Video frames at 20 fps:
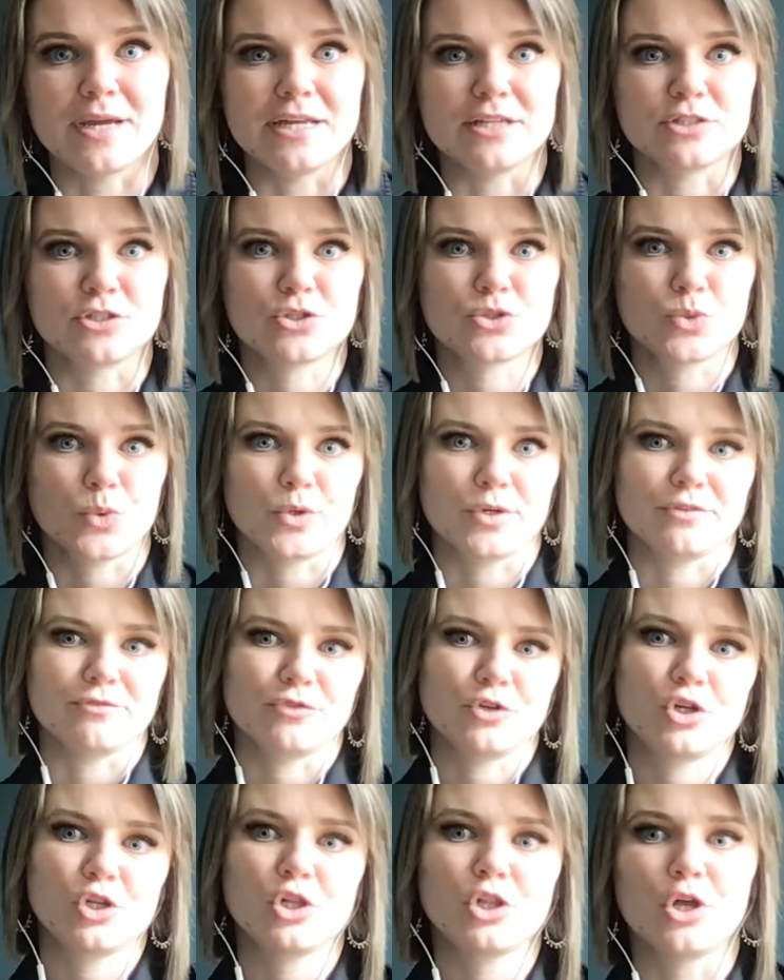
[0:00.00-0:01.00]
It's sort
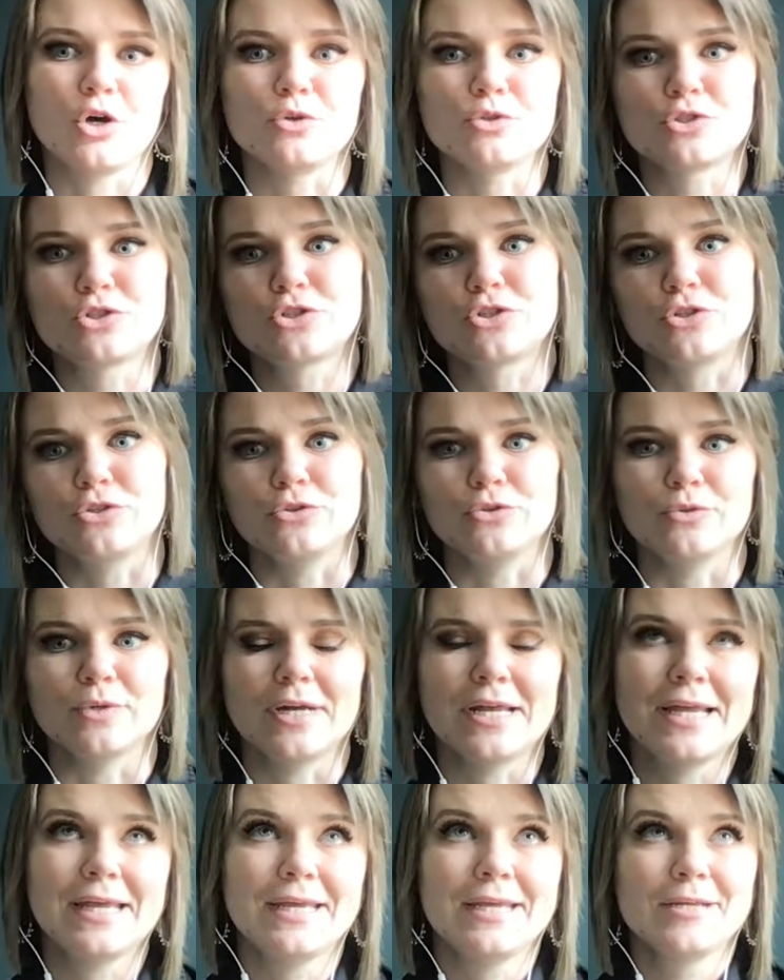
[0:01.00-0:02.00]
of close to
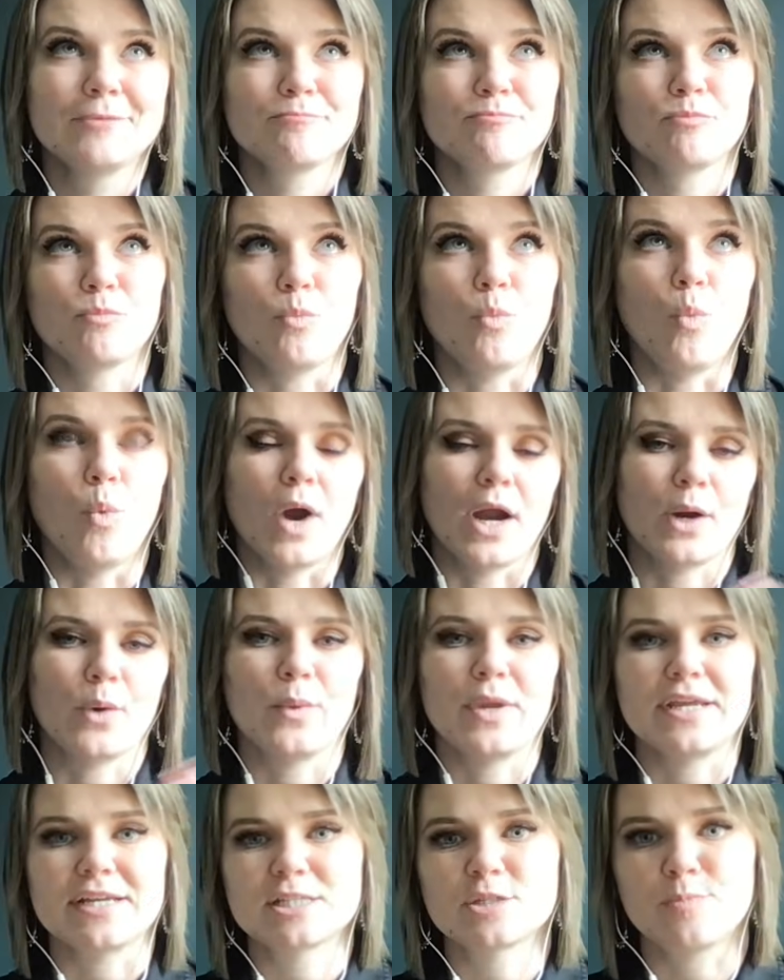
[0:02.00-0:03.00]
where
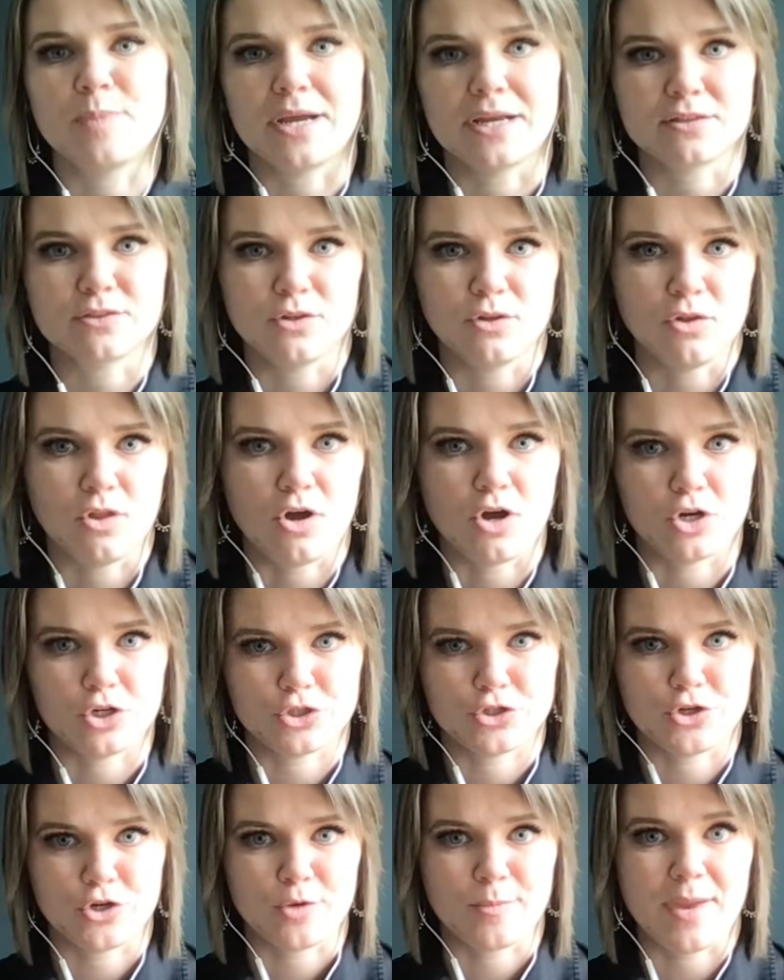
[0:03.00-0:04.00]
we expect the long
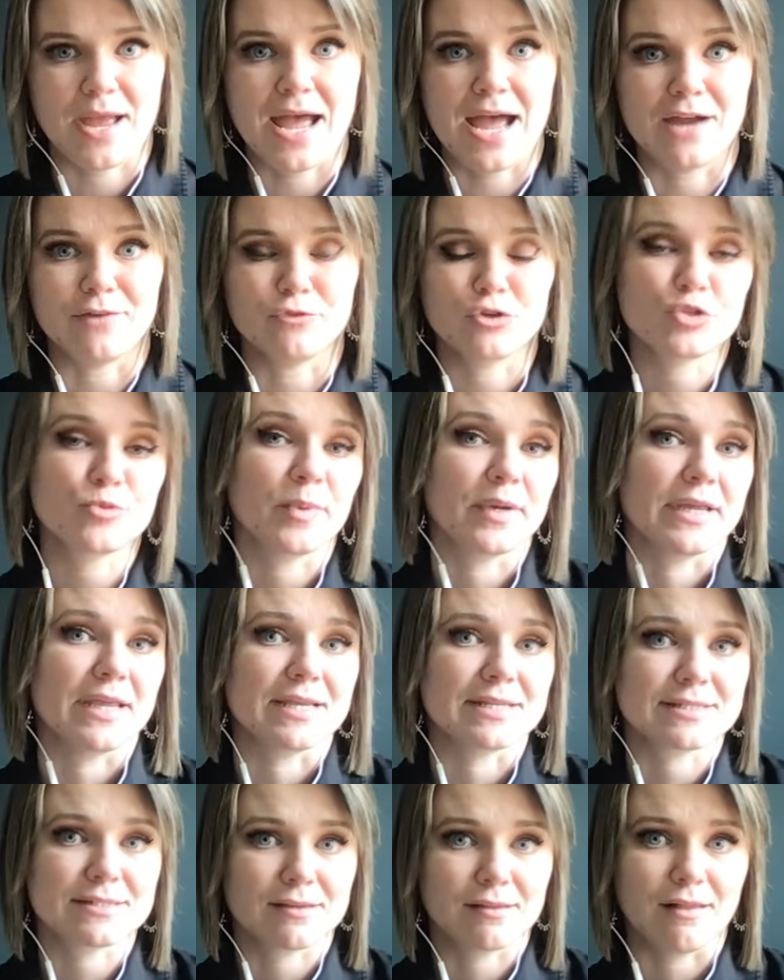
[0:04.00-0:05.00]
term average. But
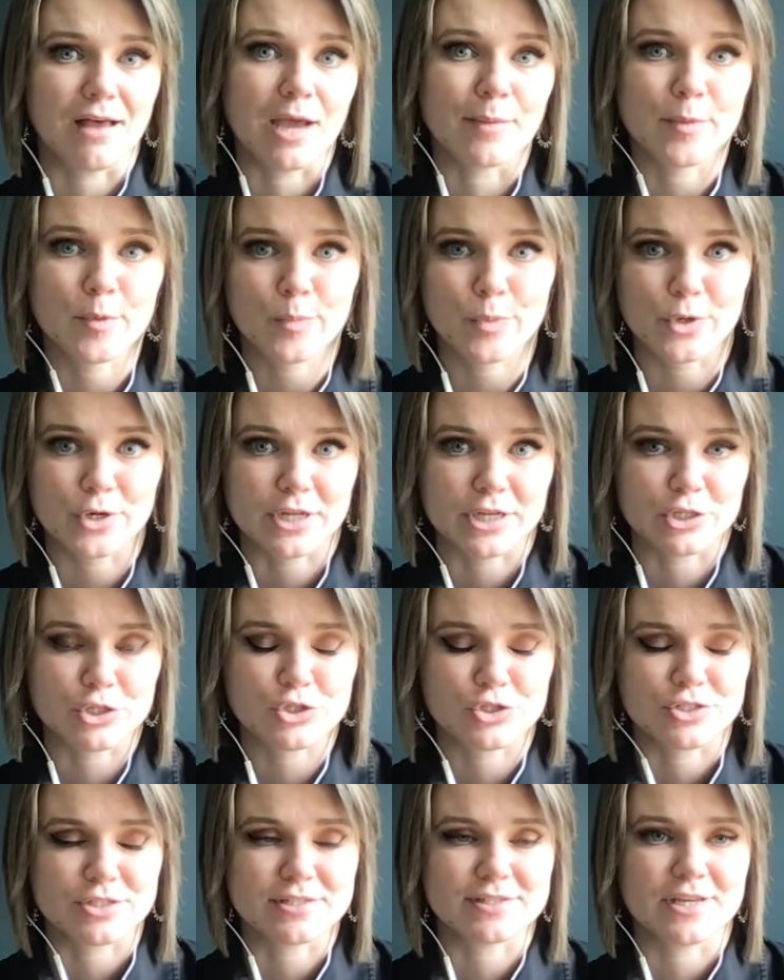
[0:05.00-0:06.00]
yes, the Climate
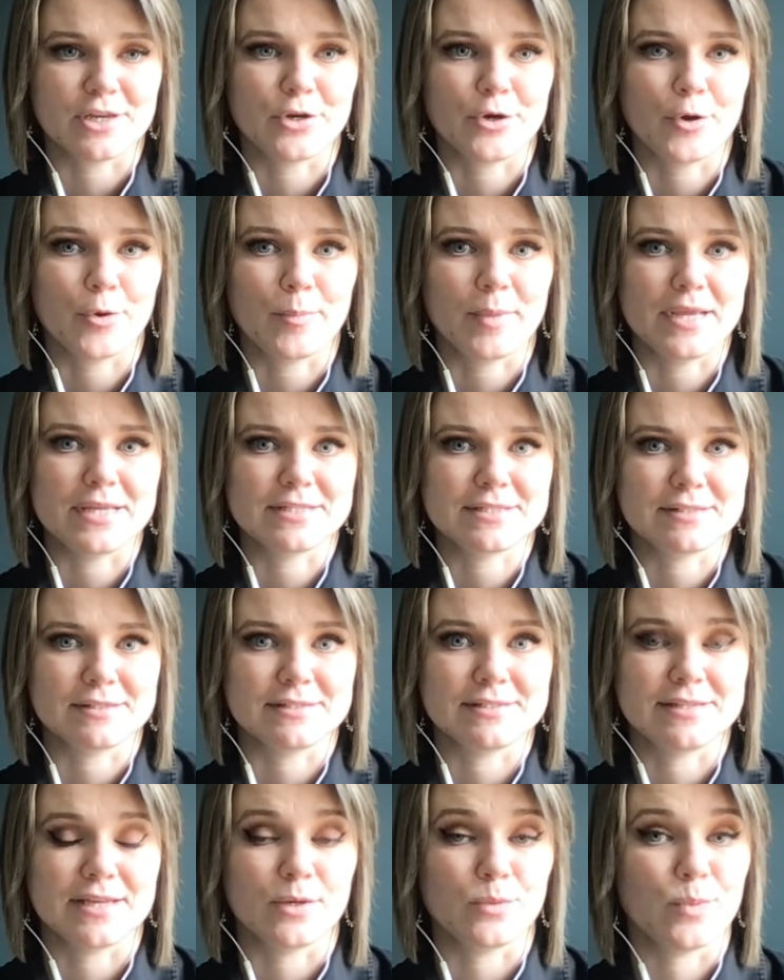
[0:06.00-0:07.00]
Prediction Center basically
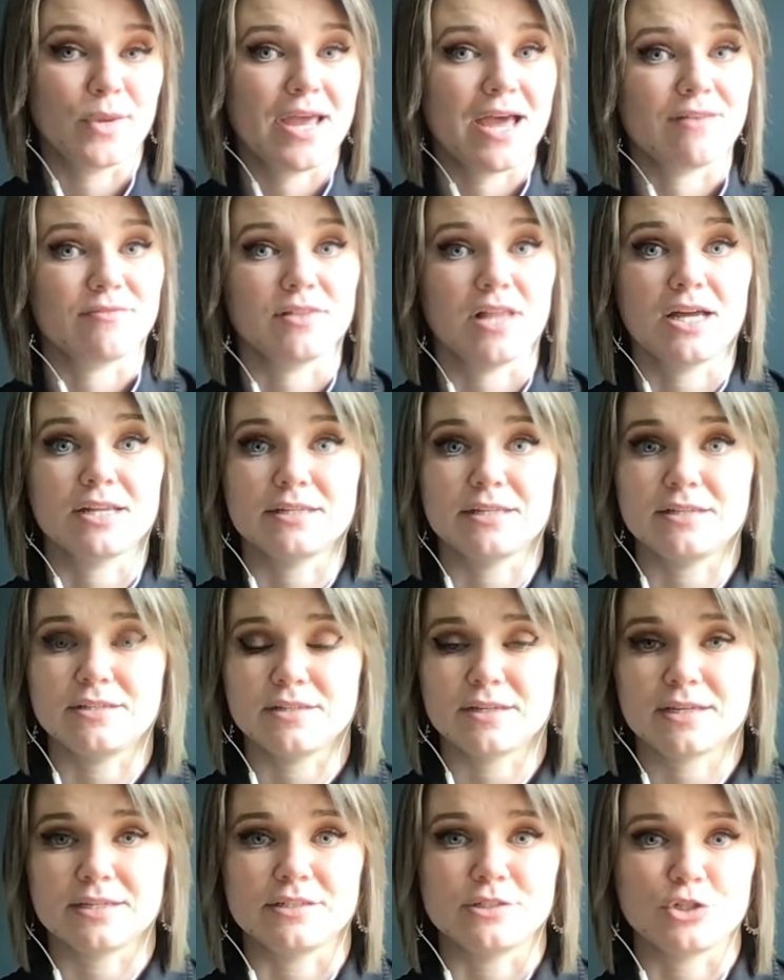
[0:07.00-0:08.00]
said we have La
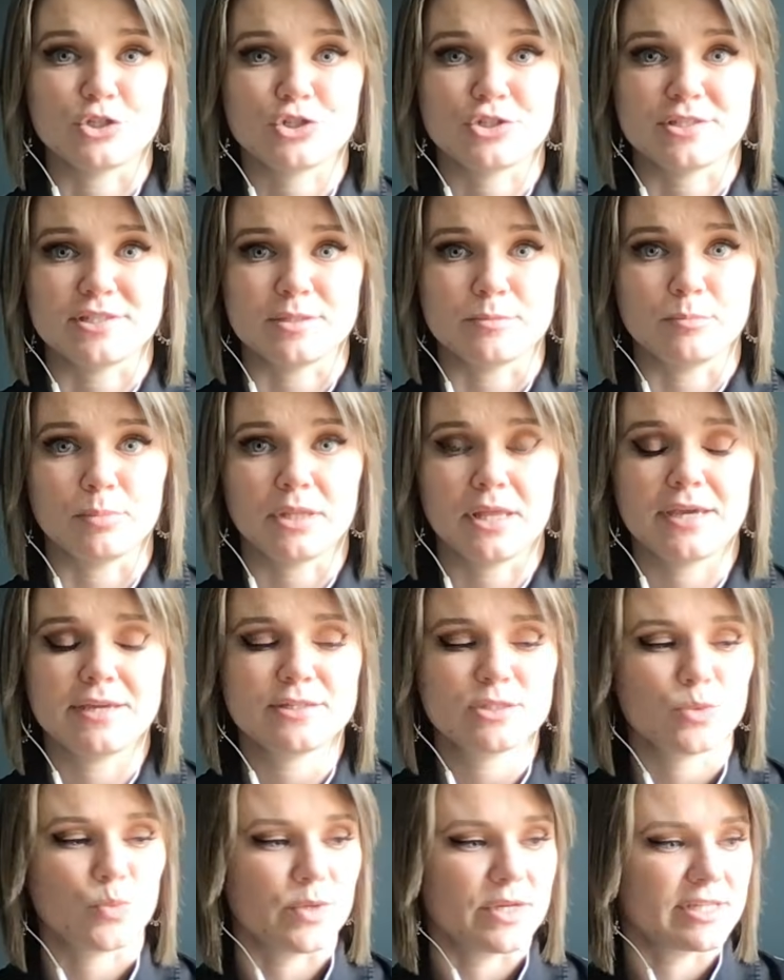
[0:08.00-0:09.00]
Nina conditions in
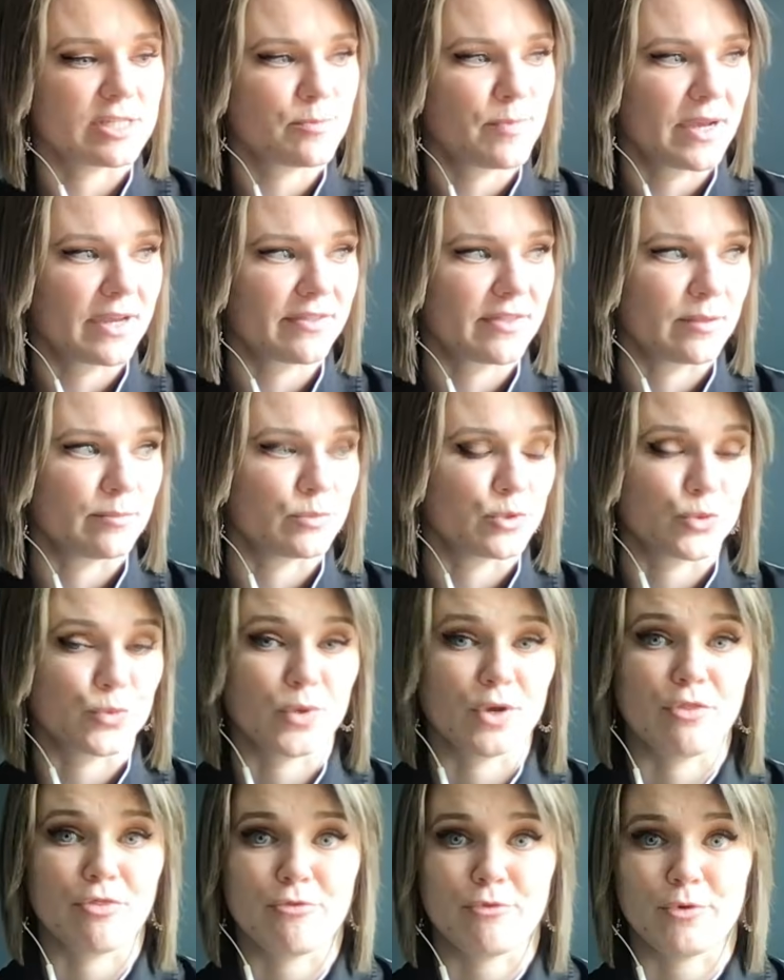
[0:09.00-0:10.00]
place. We expect them to
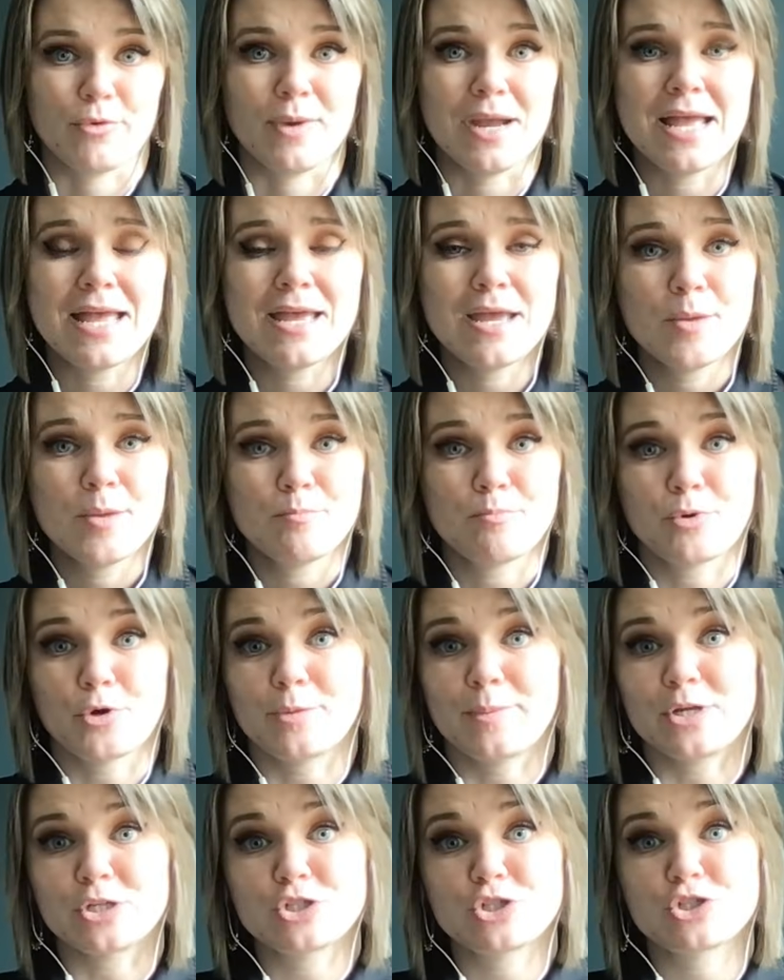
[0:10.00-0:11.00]
run through pretty
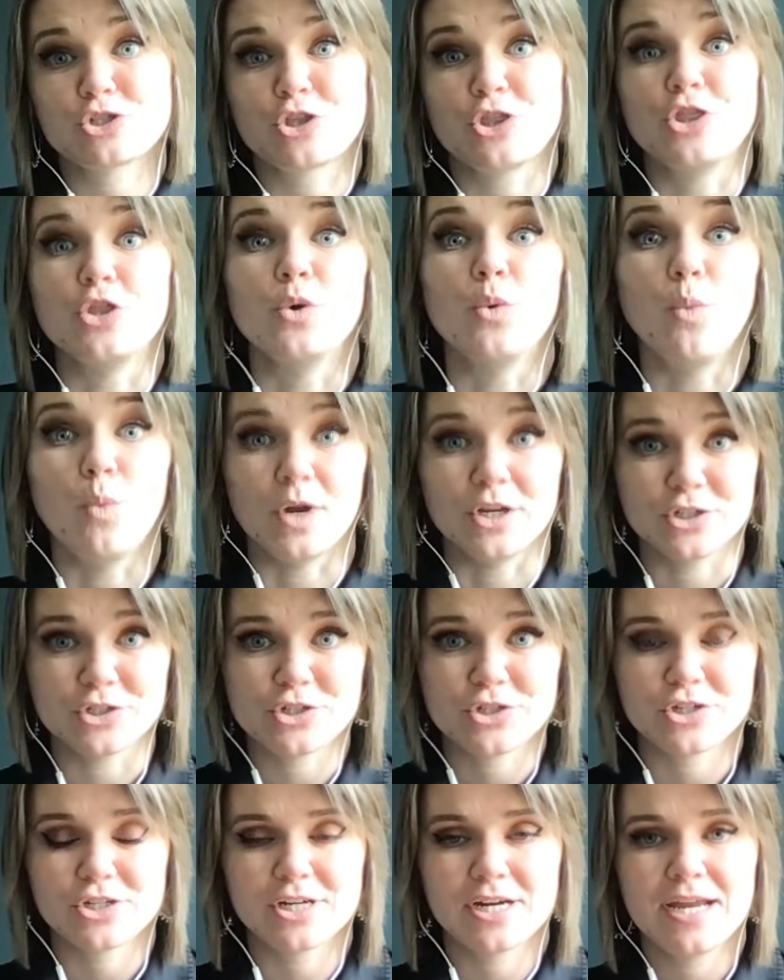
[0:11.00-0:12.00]
much the
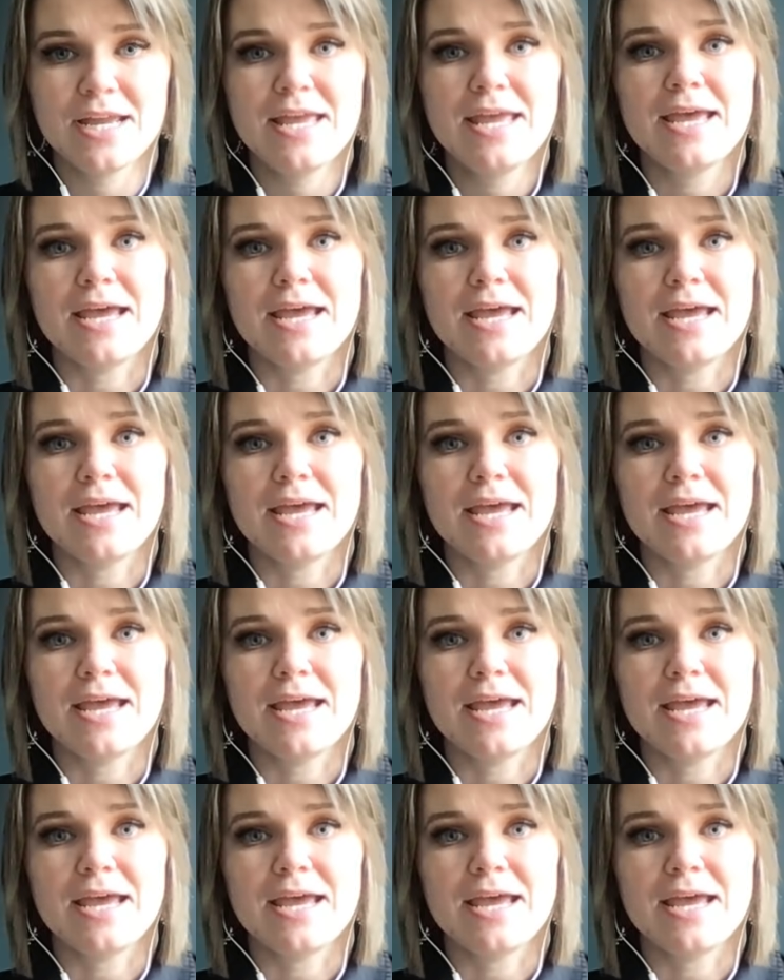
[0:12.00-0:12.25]
winter.